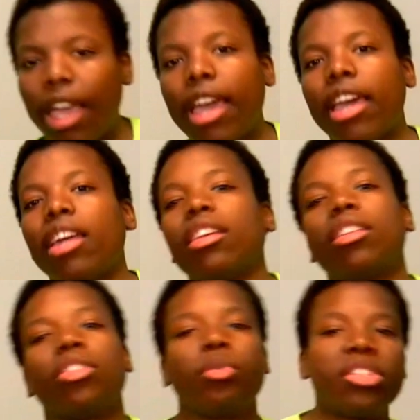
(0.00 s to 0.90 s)
And
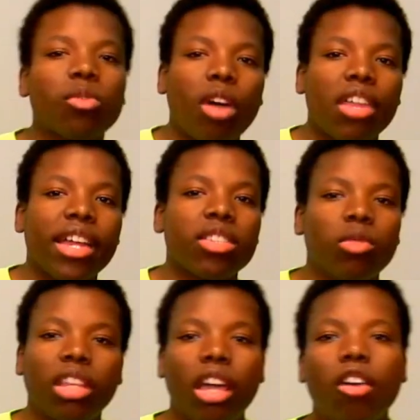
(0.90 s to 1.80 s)
the reason why that's
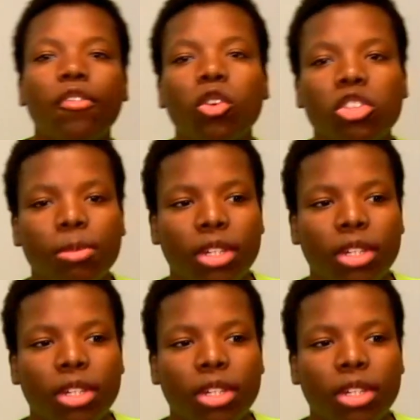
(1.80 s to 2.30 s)
really helpful is